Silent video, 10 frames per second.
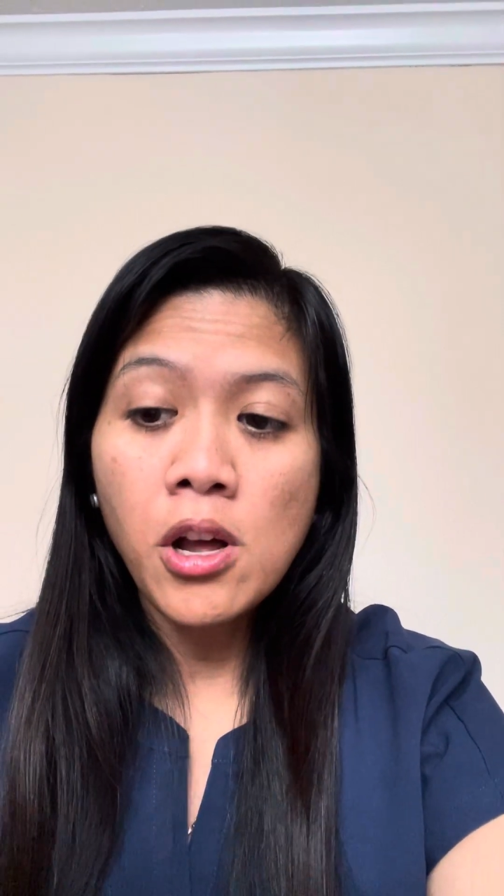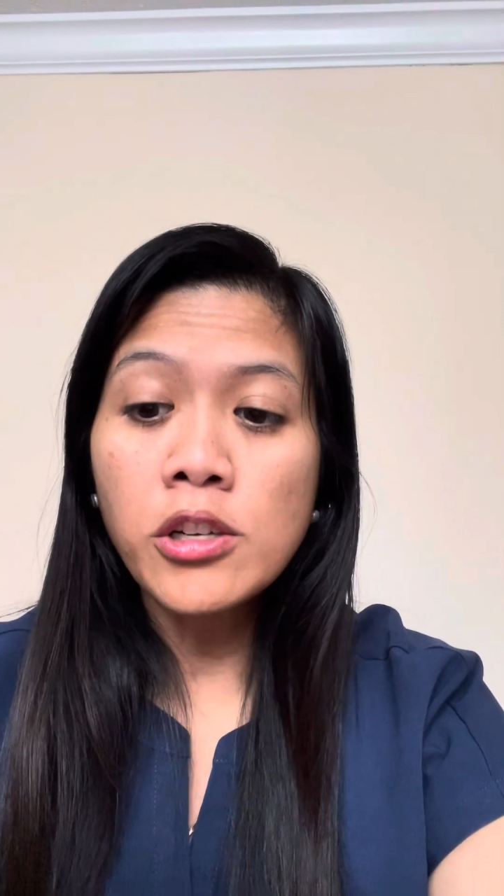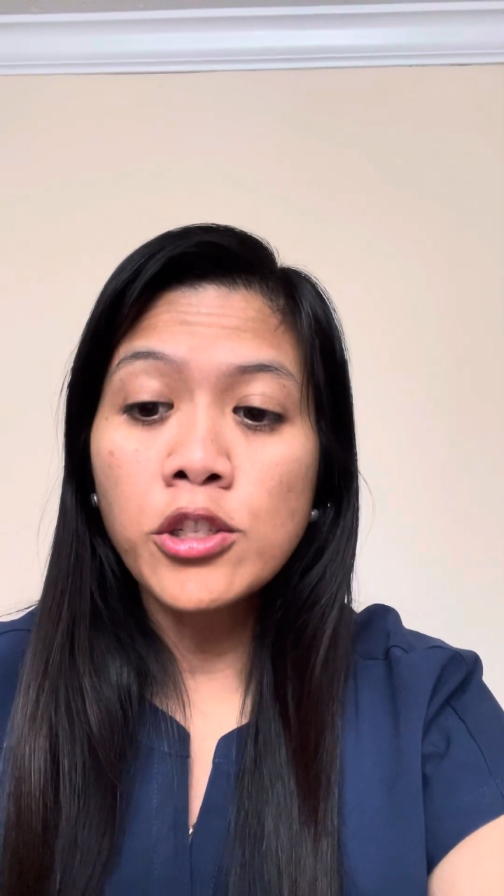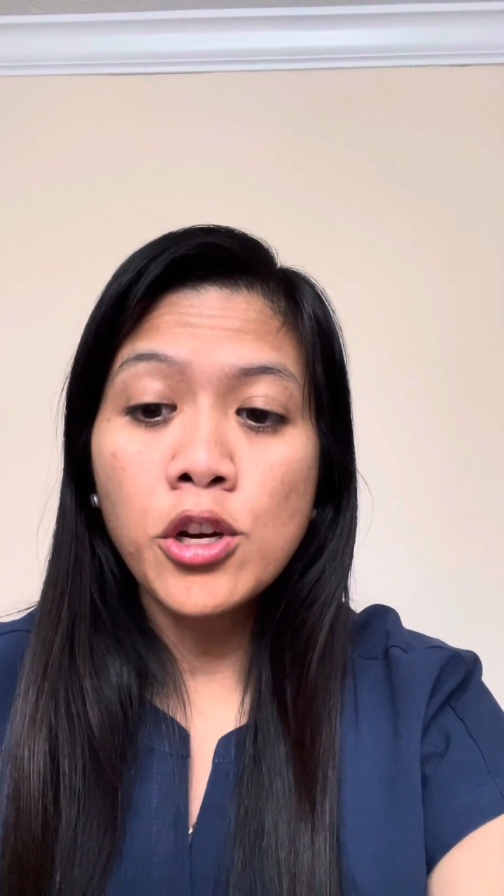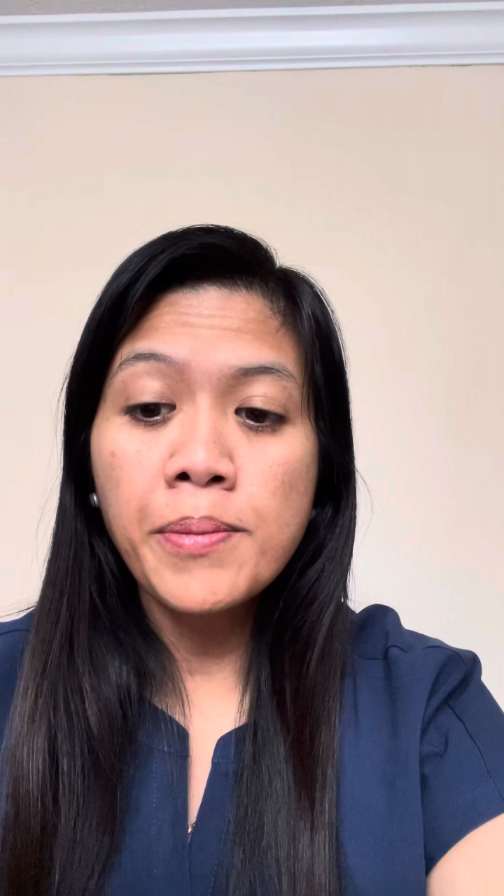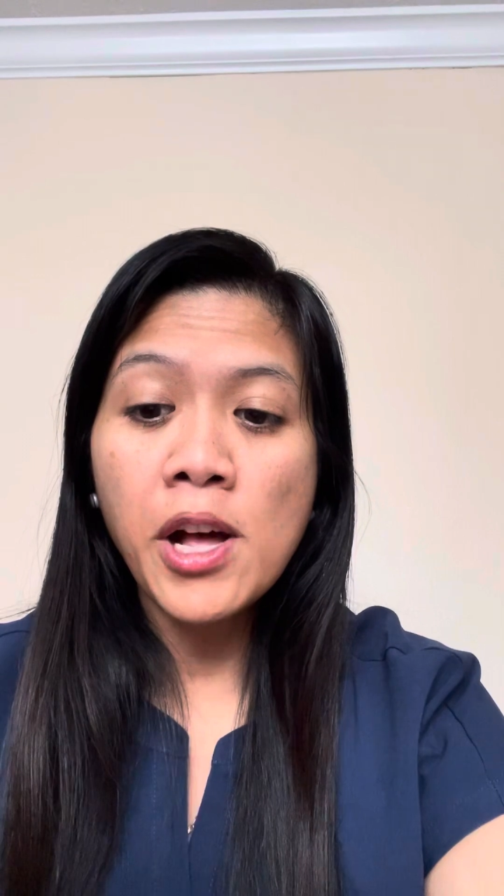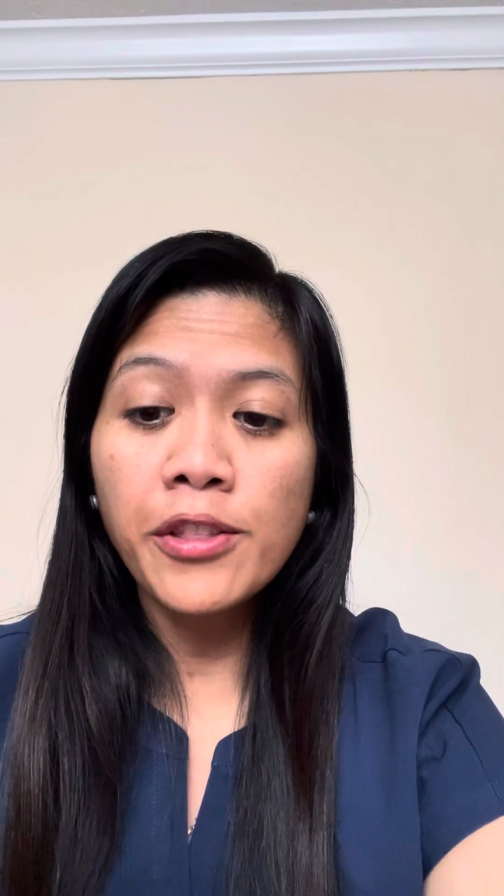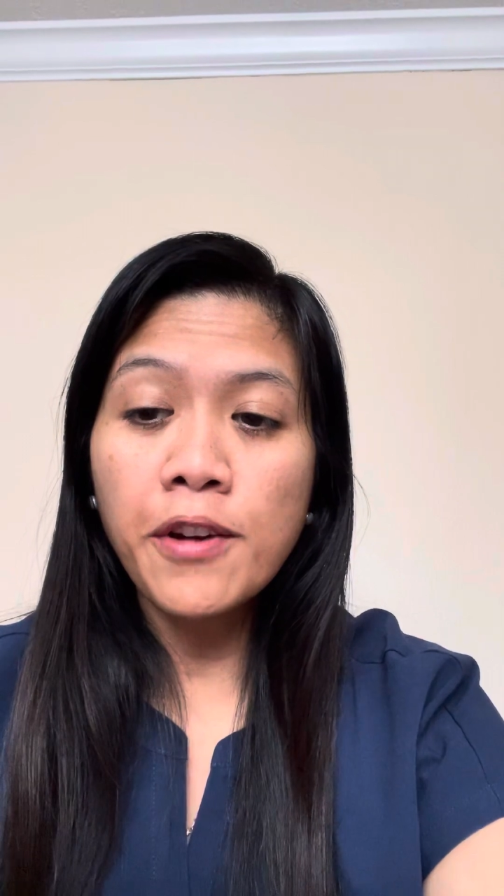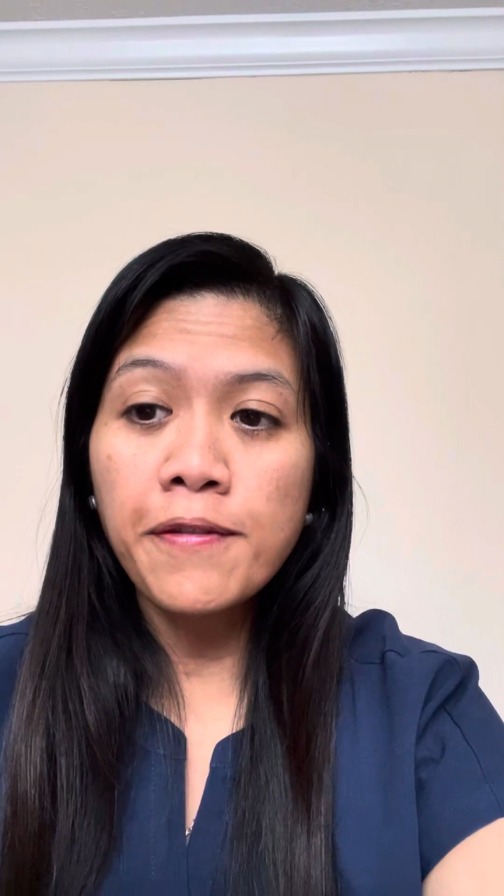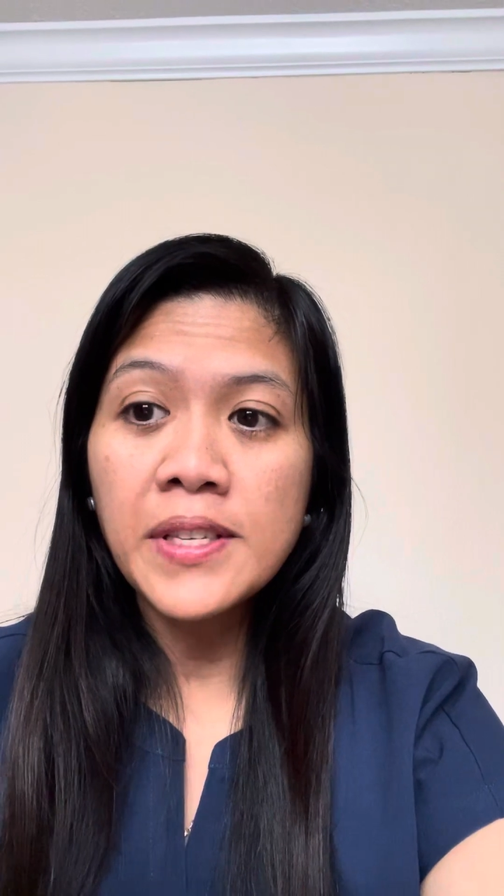long-term
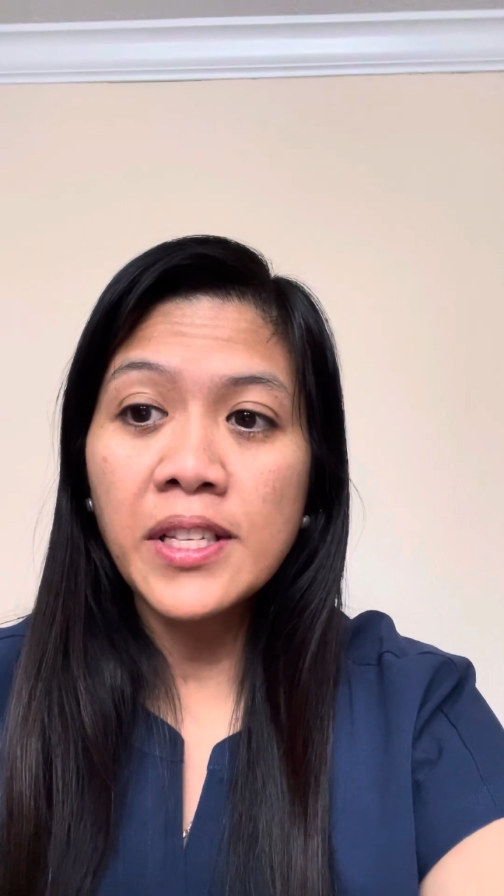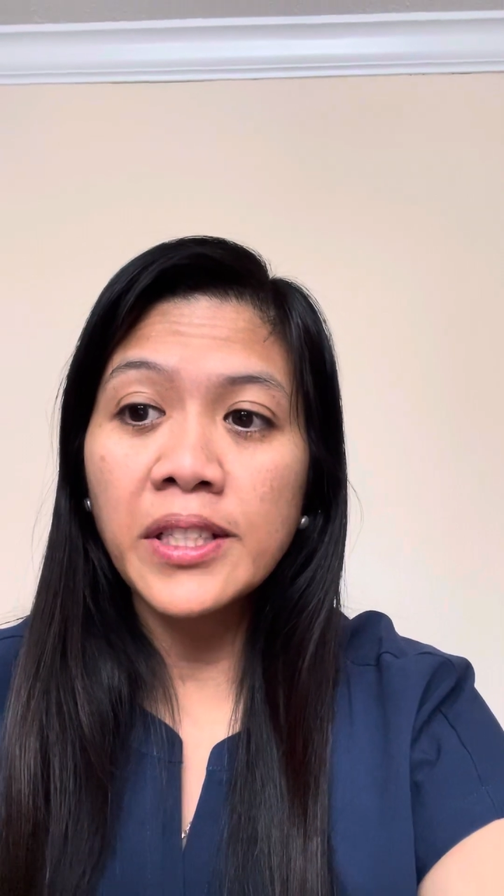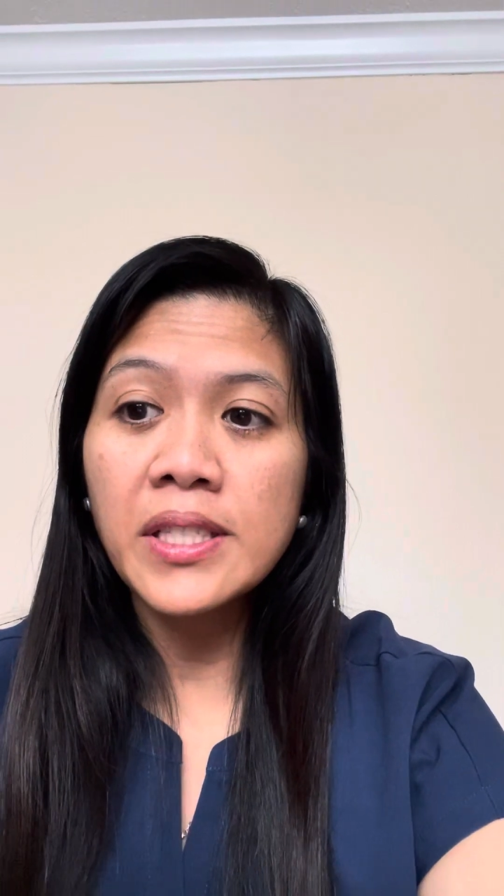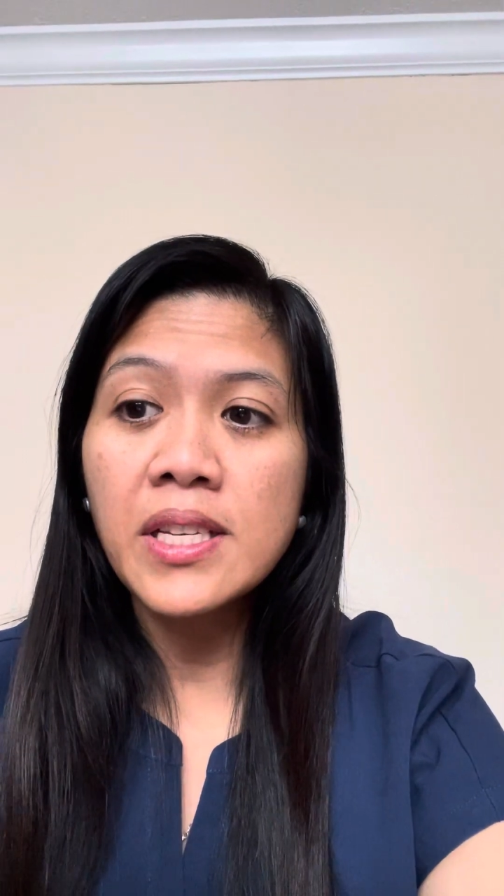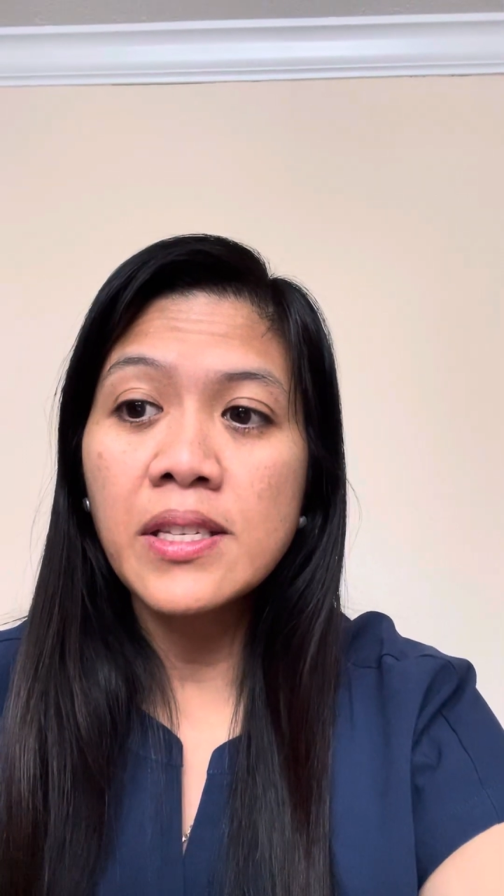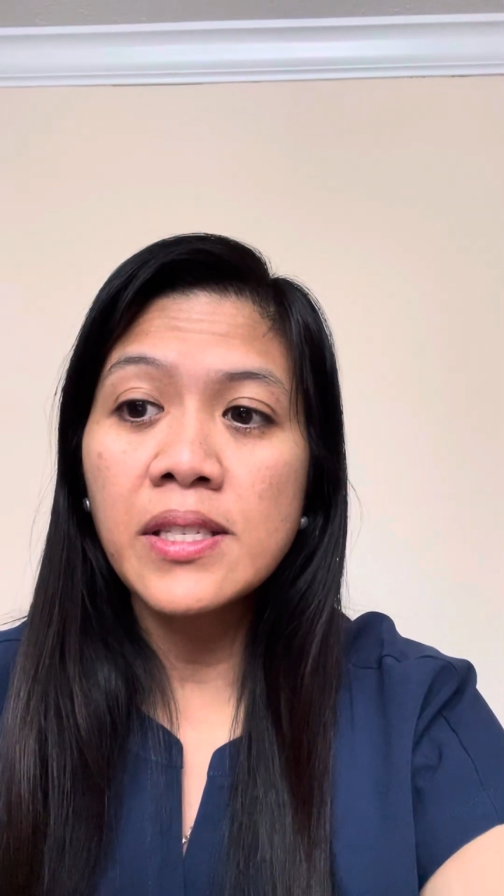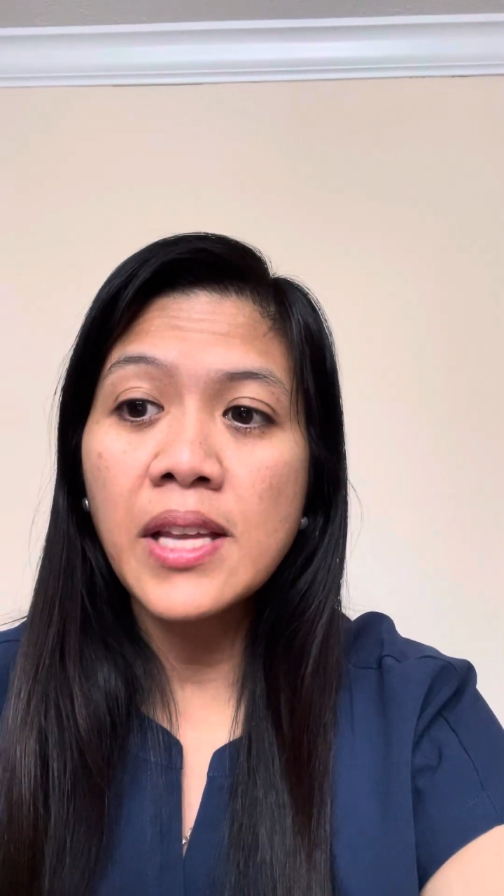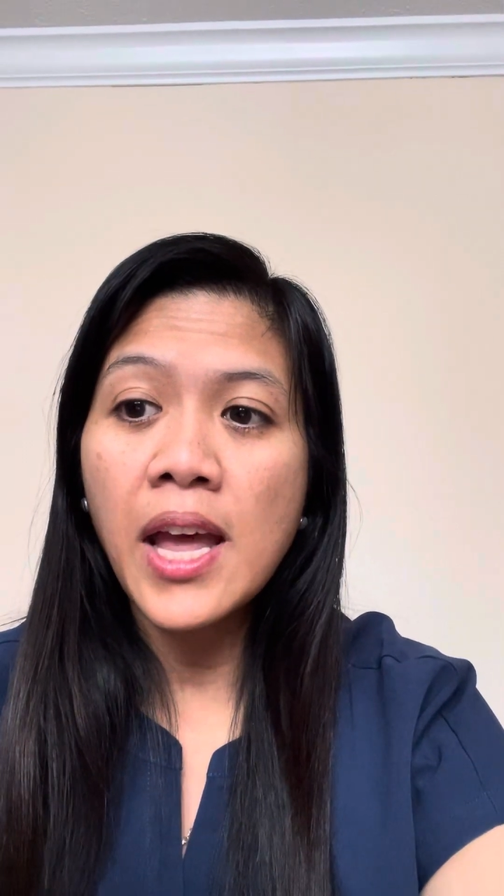healthcare facilities